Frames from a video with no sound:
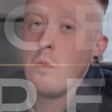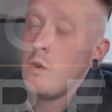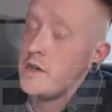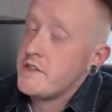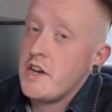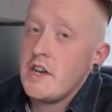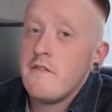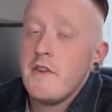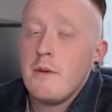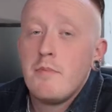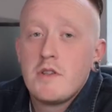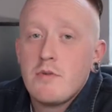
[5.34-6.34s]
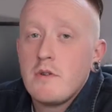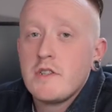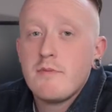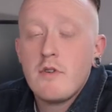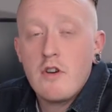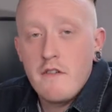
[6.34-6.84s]
What's going on, Vapers? Welcome
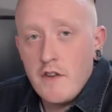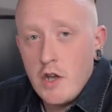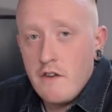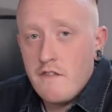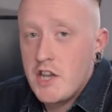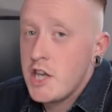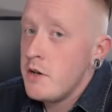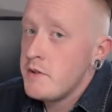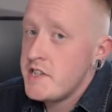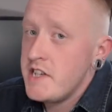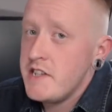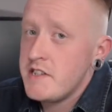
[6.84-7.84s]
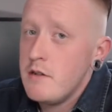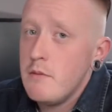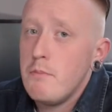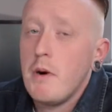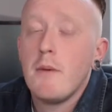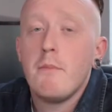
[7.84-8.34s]
to my review for Cuties
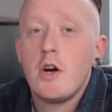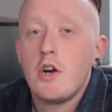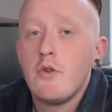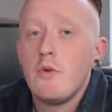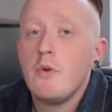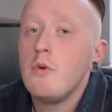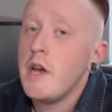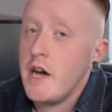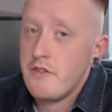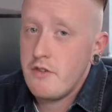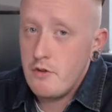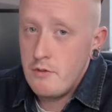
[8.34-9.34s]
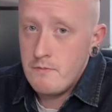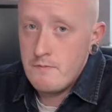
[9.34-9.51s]
by Mokuoyatsu.